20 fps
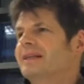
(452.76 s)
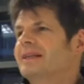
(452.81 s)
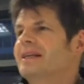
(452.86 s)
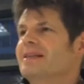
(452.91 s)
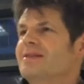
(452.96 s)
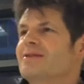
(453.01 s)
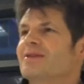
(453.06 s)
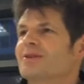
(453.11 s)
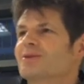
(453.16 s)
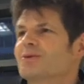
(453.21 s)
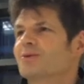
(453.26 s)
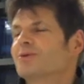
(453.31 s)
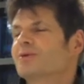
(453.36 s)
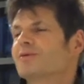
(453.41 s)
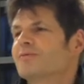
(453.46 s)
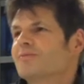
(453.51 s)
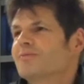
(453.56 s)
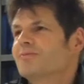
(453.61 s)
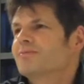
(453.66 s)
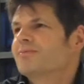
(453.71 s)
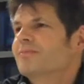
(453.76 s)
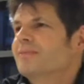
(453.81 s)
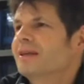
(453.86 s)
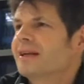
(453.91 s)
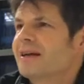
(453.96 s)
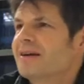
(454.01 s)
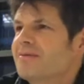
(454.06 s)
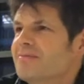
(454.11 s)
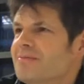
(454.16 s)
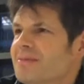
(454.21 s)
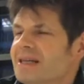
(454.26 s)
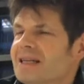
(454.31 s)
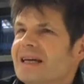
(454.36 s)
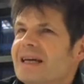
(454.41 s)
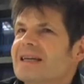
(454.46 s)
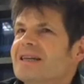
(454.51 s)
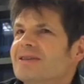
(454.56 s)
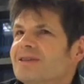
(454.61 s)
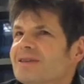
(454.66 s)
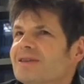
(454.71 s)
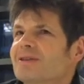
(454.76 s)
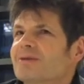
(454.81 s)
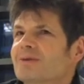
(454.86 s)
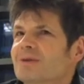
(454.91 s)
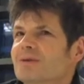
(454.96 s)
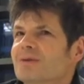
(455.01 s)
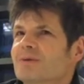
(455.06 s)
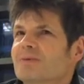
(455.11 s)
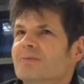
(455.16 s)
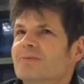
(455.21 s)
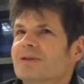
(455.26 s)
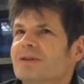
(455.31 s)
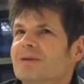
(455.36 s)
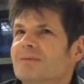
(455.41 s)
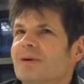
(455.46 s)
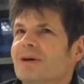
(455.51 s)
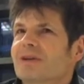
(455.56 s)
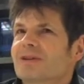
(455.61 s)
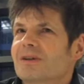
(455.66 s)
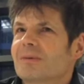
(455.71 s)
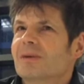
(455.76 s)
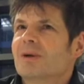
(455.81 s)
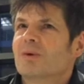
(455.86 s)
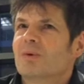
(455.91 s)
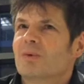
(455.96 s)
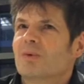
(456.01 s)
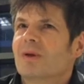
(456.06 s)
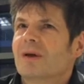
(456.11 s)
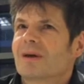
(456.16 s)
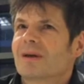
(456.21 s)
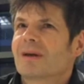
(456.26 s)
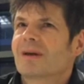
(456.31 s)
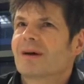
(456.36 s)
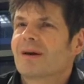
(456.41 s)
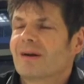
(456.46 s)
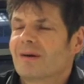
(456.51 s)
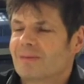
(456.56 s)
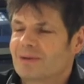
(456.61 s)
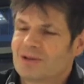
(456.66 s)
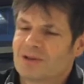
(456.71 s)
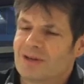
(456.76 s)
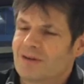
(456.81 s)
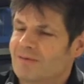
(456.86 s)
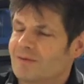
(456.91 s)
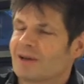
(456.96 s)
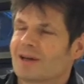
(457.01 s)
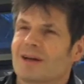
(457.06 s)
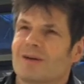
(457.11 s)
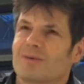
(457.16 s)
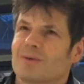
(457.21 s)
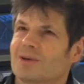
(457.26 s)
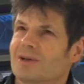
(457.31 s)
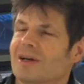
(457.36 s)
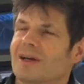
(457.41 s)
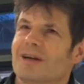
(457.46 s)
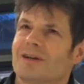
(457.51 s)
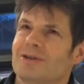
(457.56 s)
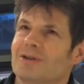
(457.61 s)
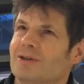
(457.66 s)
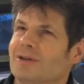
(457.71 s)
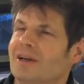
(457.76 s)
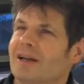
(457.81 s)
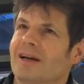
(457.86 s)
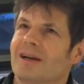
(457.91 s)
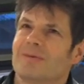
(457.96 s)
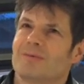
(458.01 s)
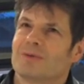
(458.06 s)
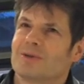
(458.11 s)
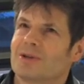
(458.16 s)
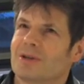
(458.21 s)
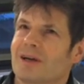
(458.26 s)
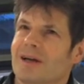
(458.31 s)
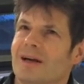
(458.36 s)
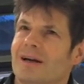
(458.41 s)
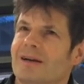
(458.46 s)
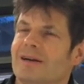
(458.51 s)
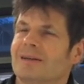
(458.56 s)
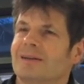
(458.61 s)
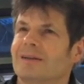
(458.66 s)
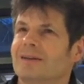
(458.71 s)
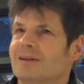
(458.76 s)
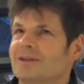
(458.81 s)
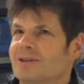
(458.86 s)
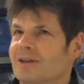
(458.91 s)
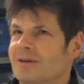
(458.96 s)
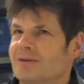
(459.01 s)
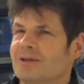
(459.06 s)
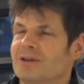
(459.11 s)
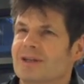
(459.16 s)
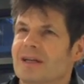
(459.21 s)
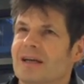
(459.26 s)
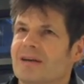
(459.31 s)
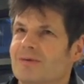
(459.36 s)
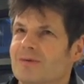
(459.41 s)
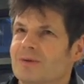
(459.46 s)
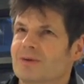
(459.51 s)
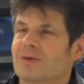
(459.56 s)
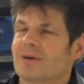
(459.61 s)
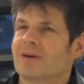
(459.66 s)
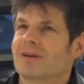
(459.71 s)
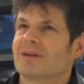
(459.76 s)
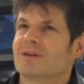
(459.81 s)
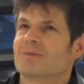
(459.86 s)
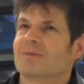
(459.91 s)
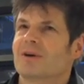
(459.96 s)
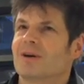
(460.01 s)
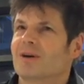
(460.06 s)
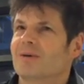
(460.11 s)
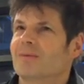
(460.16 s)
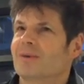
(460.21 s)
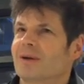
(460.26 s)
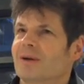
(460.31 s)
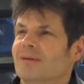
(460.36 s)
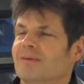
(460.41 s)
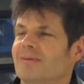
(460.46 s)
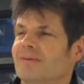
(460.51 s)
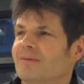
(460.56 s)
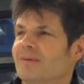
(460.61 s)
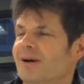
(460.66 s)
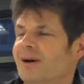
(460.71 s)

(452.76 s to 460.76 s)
in the sort of you know mid '80s, which was pretty much. I mean, all the I mean, Stephen King was there, Judie Lannon was there, Tony Stead was running the department.